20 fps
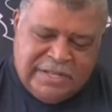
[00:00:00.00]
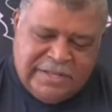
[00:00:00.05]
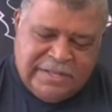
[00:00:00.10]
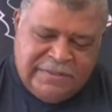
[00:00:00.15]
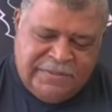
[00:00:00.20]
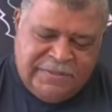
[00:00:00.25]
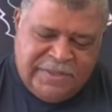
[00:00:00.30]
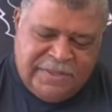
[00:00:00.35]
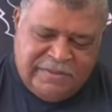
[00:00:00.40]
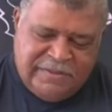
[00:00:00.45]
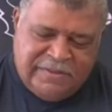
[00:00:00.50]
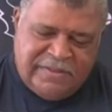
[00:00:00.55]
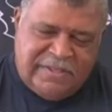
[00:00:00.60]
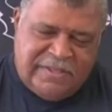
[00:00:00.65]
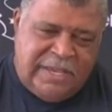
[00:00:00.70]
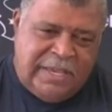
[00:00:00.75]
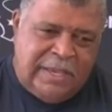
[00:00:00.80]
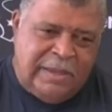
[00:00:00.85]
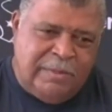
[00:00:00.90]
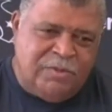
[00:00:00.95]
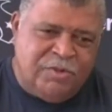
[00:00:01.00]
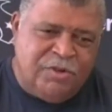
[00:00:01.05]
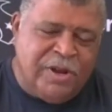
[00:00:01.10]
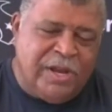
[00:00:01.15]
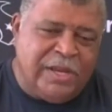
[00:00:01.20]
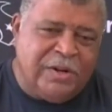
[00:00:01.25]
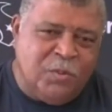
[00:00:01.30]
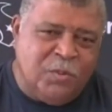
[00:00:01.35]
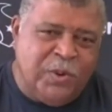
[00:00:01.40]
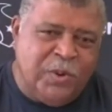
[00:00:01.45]
this team
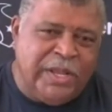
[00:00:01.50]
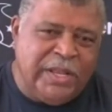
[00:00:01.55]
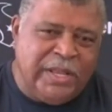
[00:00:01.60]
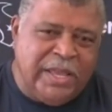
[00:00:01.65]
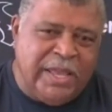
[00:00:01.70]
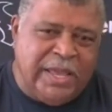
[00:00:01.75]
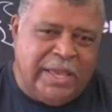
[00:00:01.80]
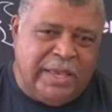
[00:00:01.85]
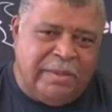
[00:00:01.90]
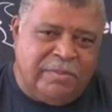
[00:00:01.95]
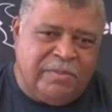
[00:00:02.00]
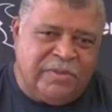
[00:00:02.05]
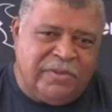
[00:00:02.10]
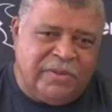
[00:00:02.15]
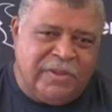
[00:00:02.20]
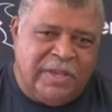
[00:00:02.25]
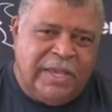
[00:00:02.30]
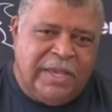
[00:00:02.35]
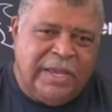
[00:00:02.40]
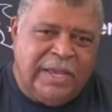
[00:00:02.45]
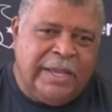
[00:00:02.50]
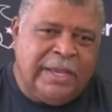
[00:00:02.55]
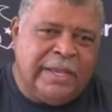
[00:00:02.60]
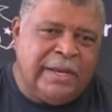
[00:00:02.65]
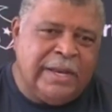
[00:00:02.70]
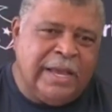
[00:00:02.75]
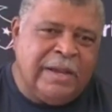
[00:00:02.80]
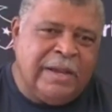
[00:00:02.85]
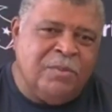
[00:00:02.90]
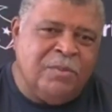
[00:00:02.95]
trying to win games.
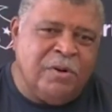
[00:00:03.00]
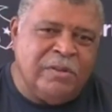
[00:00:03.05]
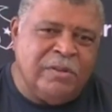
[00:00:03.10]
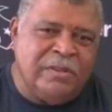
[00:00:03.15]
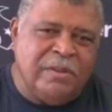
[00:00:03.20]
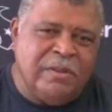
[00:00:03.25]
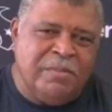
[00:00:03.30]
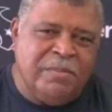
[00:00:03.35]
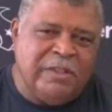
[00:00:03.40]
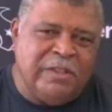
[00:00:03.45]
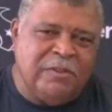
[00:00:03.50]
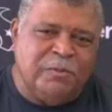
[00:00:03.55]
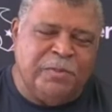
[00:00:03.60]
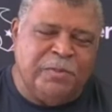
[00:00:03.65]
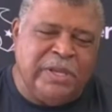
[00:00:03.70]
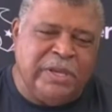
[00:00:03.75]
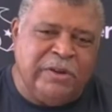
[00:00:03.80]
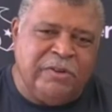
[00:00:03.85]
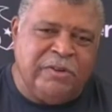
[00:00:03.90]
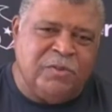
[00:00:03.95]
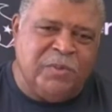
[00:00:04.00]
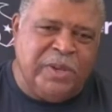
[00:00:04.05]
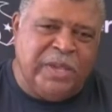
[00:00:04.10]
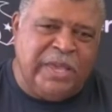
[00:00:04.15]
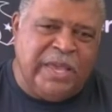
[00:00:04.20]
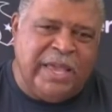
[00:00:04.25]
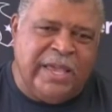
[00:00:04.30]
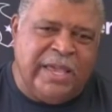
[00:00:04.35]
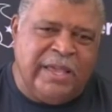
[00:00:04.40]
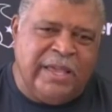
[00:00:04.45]
And I want the best players we
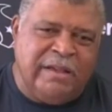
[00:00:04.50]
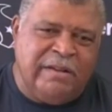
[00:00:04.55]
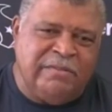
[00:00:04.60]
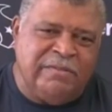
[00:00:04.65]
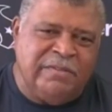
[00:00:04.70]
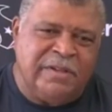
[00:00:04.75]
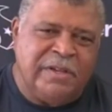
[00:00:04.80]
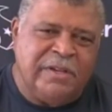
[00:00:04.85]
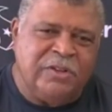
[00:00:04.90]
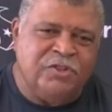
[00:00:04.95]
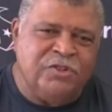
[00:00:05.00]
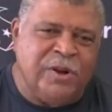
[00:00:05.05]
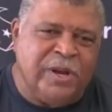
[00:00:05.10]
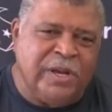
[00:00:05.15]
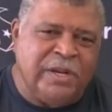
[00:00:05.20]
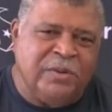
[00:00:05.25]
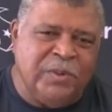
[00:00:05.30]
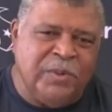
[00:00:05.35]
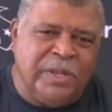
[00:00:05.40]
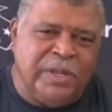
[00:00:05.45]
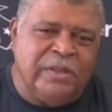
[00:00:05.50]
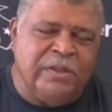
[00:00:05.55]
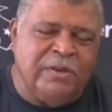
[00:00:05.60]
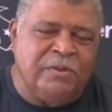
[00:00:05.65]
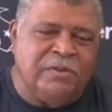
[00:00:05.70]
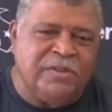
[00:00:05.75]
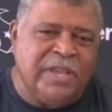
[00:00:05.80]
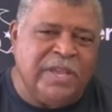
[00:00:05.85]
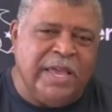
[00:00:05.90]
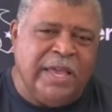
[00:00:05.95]
have trying to win
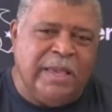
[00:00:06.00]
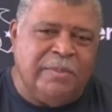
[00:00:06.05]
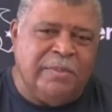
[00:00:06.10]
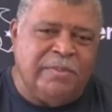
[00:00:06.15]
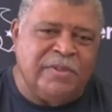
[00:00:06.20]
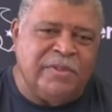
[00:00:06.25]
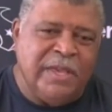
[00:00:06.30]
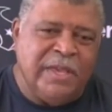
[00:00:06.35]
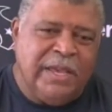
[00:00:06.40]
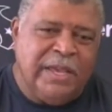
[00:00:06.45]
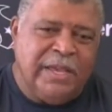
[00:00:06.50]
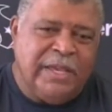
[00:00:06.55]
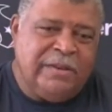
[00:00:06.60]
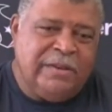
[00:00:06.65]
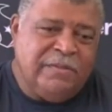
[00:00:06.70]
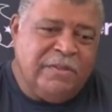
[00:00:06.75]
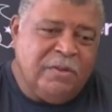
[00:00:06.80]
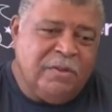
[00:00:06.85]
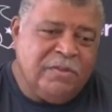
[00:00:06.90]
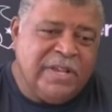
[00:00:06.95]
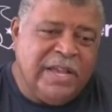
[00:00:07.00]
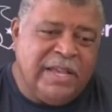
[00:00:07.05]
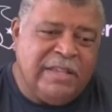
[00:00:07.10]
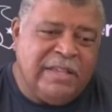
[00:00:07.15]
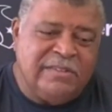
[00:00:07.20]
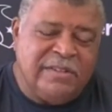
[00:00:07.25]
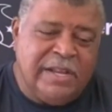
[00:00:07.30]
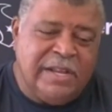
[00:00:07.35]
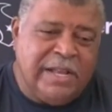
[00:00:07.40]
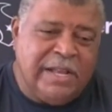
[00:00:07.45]
those games. And if those
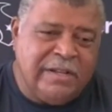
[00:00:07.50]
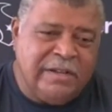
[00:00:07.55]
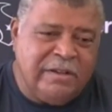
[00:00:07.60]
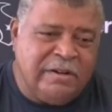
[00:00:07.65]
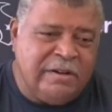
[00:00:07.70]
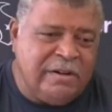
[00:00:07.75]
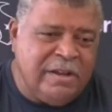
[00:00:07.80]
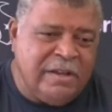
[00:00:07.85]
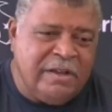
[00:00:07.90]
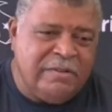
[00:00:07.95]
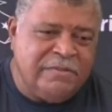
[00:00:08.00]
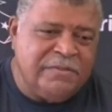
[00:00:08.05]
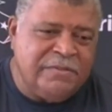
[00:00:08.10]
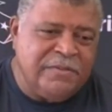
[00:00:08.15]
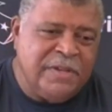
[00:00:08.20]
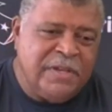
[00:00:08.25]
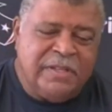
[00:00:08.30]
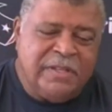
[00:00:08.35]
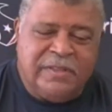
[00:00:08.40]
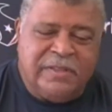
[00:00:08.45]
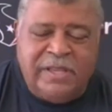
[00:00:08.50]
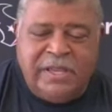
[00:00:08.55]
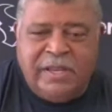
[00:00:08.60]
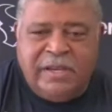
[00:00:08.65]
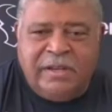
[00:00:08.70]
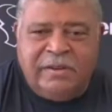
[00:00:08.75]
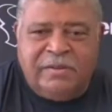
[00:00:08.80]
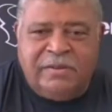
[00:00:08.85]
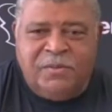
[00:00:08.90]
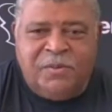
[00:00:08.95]
guys are not good enough,
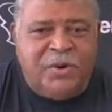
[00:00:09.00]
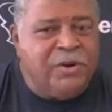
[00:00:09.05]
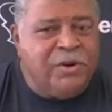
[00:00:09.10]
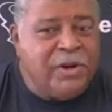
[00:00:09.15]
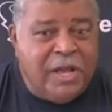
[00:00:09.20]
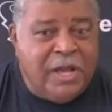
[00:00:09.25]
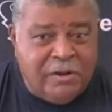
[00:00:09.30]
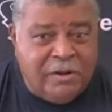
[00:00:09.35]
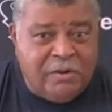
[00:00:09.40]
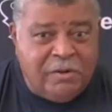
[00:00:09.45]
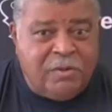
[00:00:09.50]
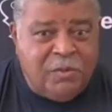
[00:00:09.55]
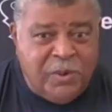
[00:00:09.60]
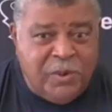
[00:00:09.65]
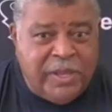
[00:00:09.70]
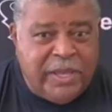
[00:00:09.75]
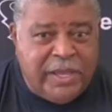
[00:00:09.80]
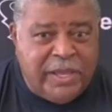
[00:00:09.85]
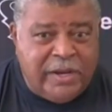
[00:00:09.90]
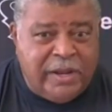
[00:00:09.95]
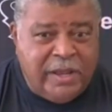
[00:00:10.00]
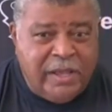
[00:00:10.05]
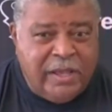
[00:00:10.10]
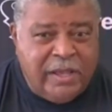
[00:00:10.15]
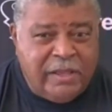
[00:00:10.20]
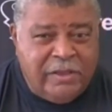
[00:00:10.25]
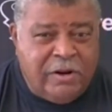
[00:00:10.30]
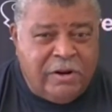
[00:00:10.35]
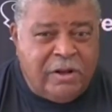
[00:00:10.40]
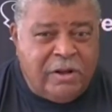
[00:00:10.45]
then we're not going to win,
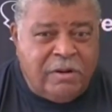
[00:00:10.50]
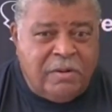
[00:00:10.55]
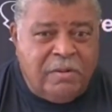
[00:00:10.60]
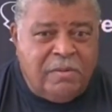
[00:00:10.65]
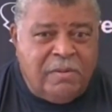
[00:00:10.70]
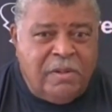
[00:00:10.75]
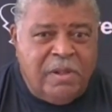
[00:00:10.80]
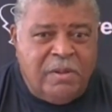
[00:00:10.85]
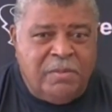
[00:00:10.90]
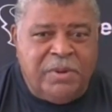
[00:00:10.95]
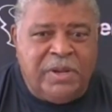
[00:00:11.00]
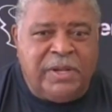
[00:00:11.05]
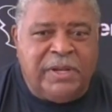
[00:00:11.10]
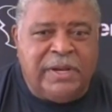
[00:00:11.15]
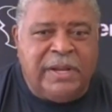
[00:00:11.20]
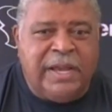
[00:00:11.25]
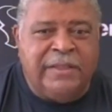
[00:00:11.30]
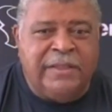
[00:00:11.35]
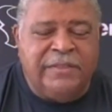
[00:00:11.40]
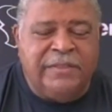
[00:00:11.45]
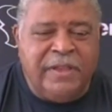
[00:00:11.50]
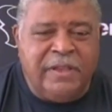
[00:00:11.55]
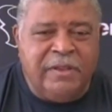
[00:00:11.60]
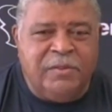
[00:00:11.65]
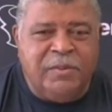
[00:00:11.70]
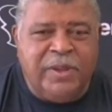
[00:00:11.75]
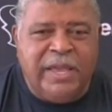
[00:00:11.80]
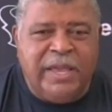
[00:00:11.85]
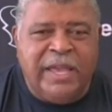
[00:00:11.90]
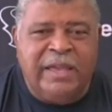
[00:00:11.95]
you know. But I think
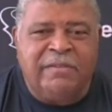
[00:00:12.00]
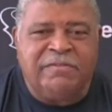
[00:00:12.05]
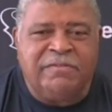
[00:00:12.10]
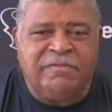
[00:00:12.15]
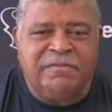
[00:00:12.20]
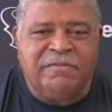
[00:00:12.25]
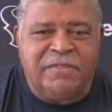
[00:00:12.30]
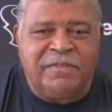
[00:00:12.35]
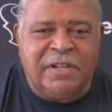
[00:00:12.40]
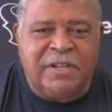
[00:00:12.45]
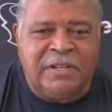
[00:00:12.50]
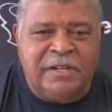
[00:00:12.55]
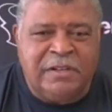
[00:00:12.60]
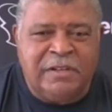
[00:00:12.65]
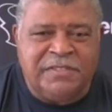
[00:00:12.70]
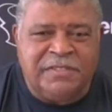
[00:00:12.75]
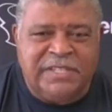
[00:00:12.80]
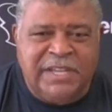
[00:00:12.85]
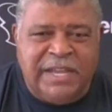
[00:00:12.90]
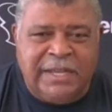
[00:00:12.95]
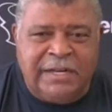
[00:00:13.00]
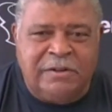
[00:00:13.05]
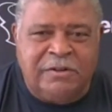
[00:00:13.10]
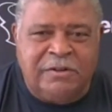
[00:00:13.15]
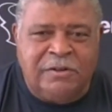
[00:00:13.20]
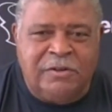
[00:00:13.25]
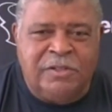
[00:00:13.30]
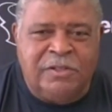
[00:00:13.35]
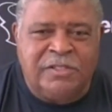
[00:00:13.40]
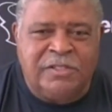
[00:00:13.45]
we have enough talent
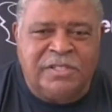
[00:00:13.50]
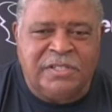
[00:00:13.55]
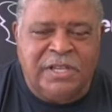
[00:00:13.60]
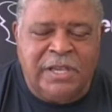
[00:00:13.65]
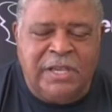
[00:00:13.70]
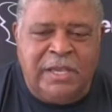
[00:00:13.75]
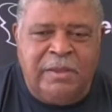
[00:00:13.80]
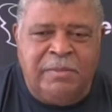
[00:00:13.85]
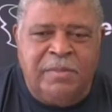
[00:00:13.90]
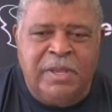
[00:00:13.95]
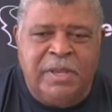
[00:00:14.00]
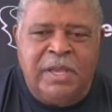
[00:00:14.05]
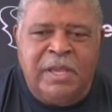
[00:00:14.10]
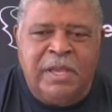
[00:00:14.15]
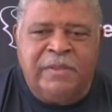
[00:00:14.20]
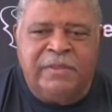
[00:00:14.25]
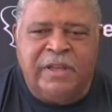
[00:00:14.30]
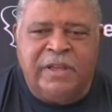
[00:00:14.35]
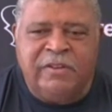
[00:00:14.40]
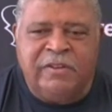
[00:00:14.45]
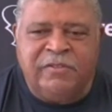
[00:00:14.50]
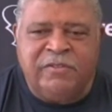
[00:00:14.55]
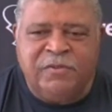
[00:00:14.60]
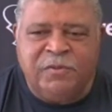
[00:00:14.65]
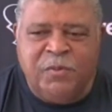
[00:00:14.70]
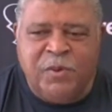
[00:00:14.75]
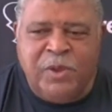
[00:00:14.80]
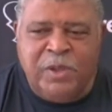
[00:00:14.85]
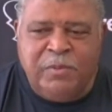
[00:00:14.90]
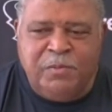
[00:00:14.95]
on this team that if
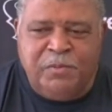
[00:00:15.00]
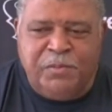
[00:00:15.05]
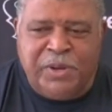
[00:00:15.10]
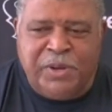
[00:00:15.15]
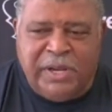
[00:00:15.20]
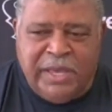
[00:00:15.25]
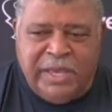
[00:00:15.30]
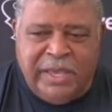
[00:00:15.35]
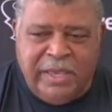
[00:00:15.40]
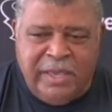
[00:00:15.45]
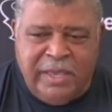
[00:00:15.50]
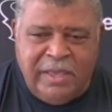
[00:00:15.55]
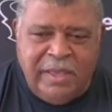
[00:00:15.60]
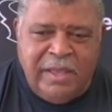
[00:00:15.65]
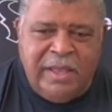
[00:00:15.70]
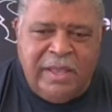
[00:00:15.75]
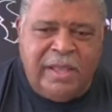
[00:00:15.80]
we play